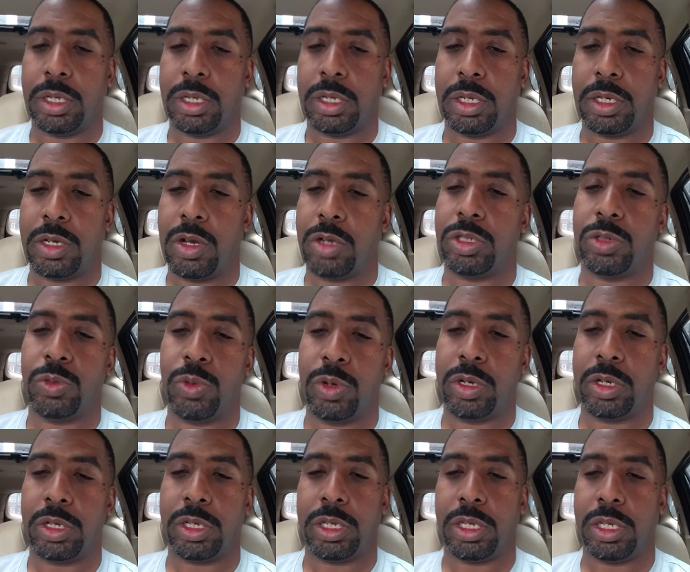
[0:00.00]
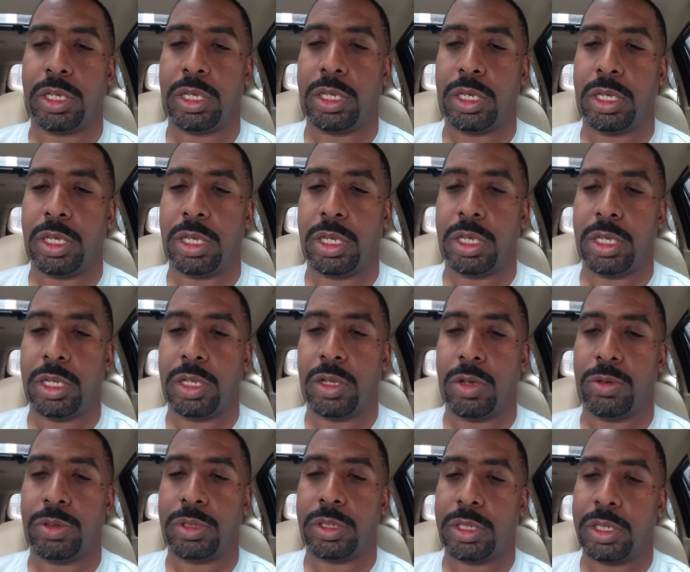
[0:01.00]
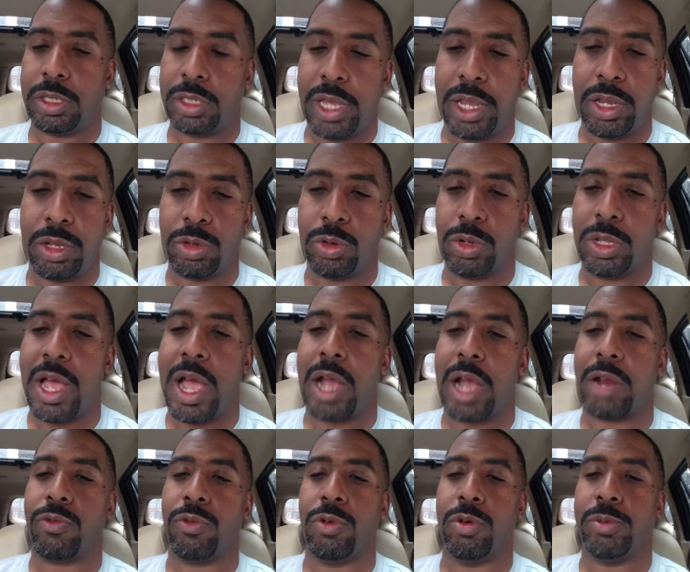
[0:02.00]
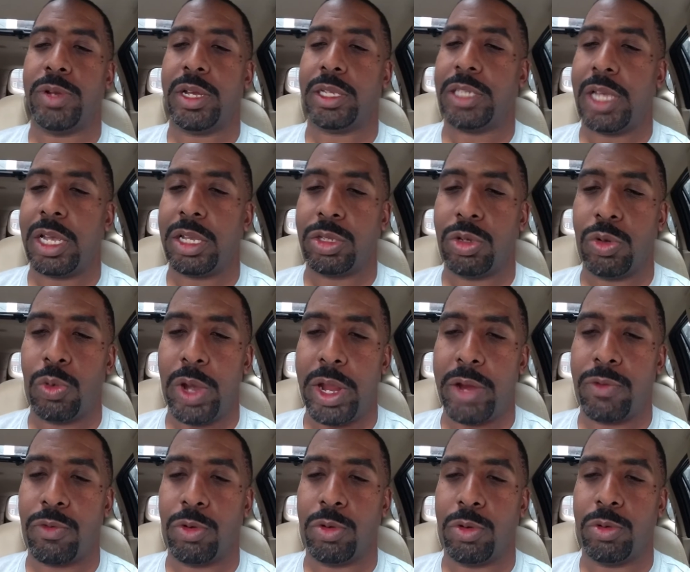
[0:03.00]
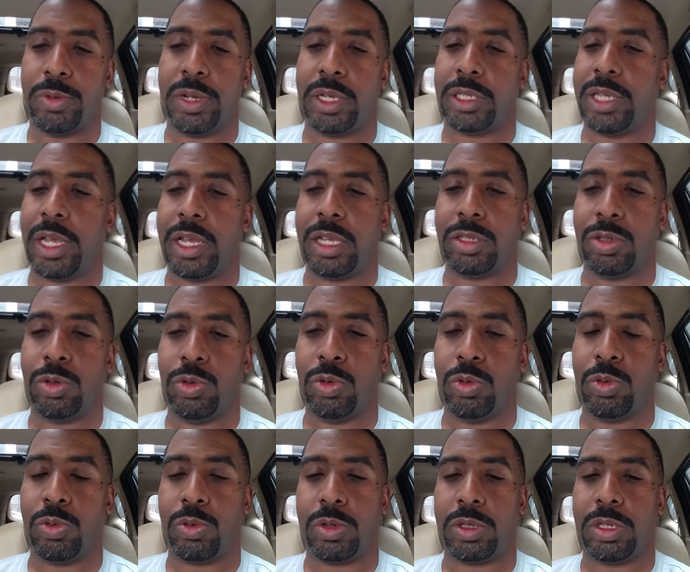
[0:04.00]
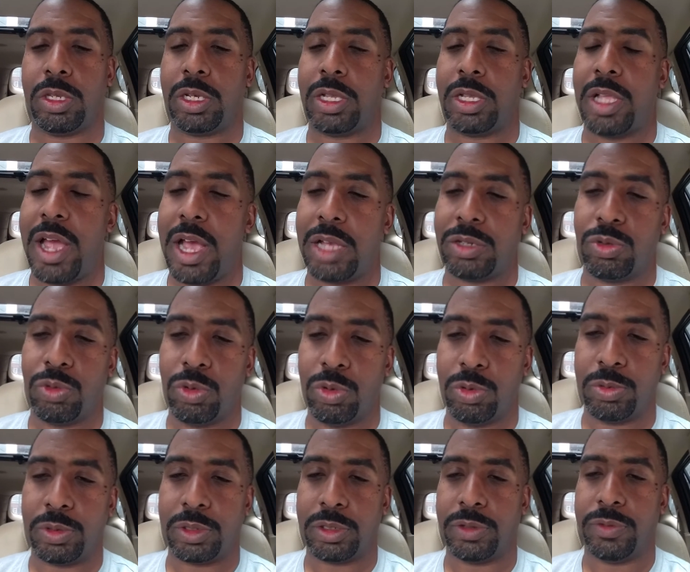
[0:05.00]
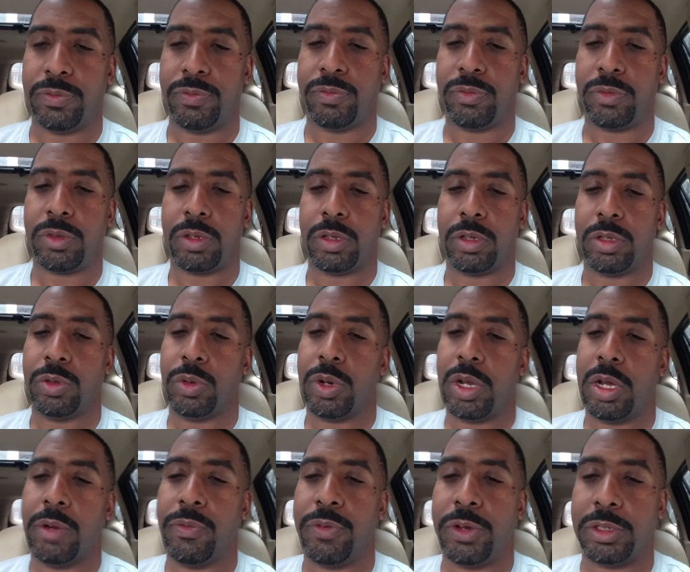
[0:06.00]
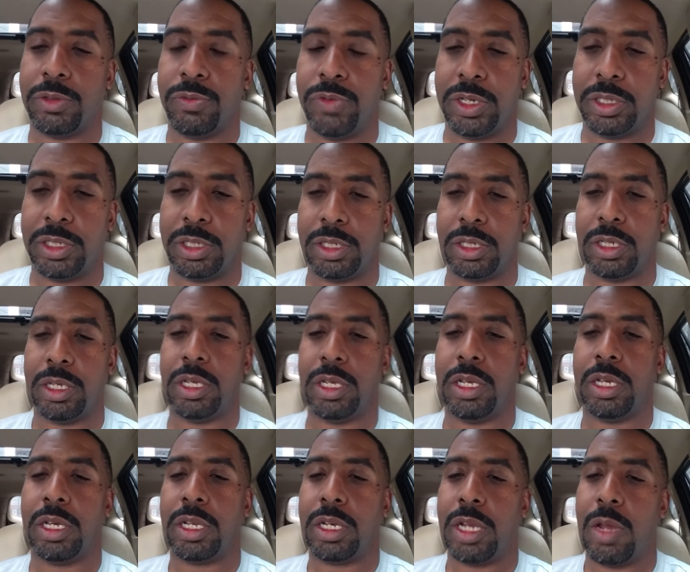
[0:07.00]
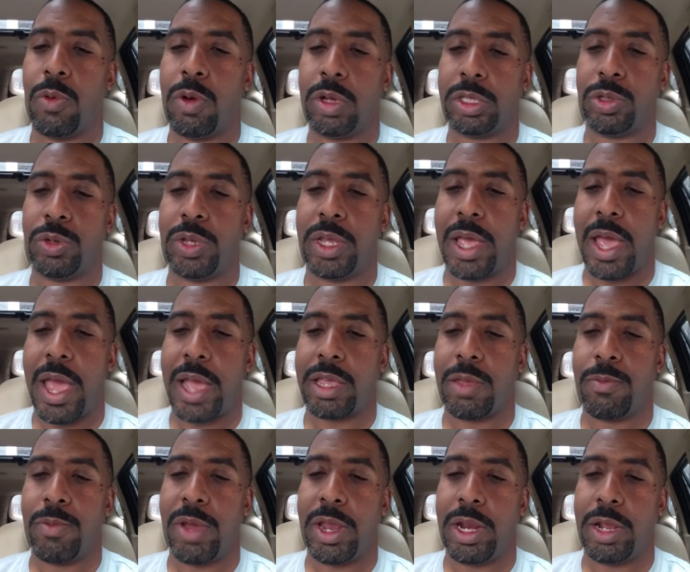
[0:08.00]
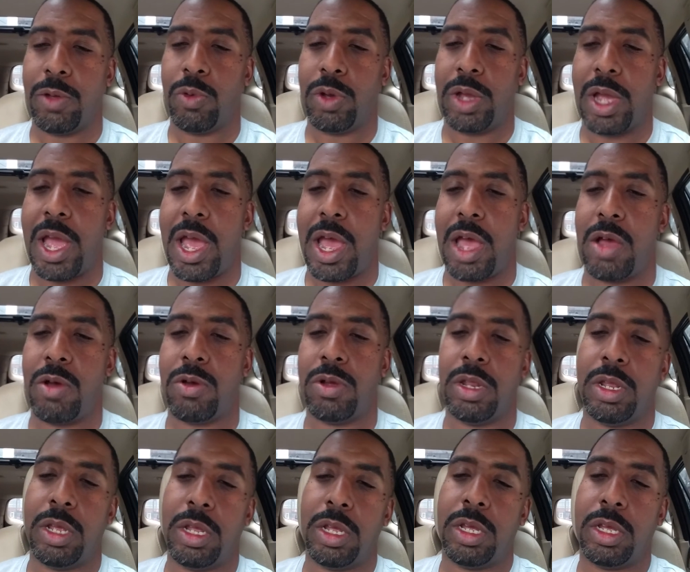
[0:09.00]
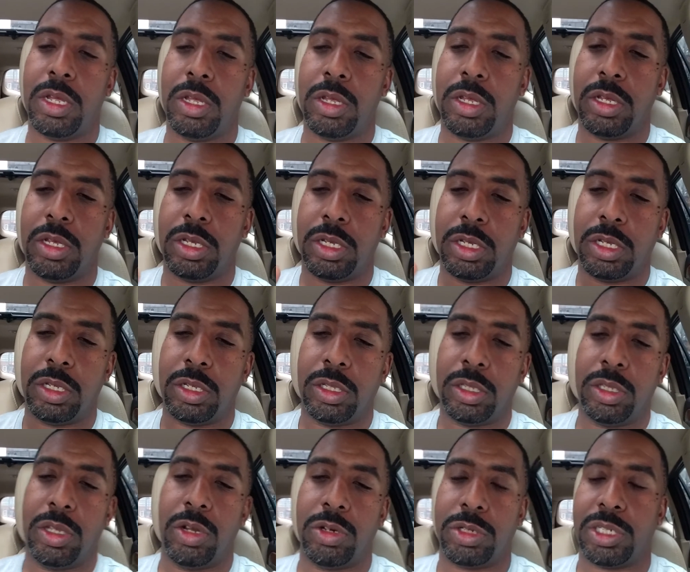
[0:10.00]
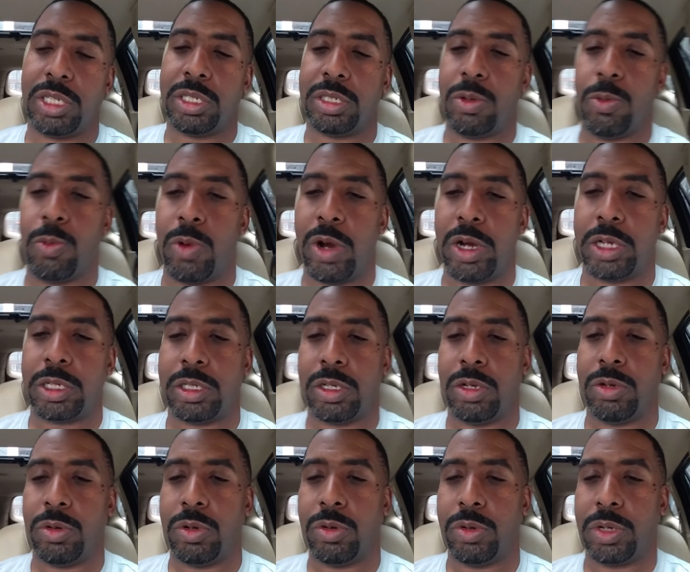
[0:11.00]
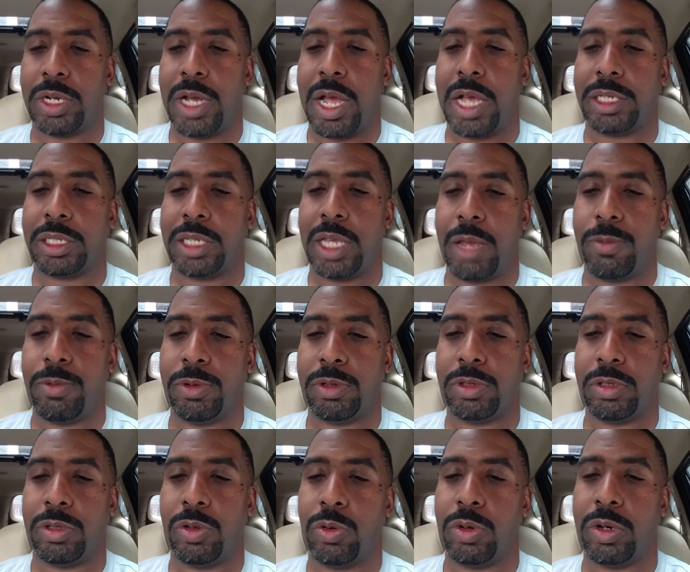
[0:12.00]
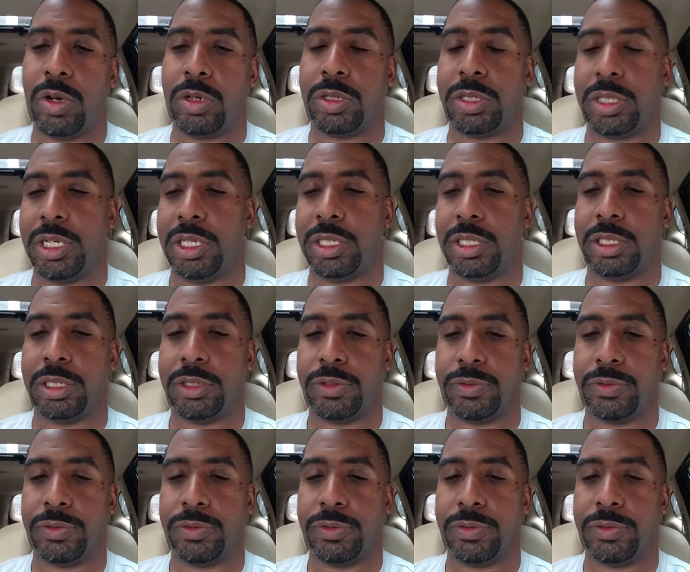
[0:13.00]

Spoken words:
Coaches will, take you through the locker room. They'll take you through the weight room. They'll take you through the classrooms during unofficial visits. They want you to get acclimated with how their system works on the college campus during their season.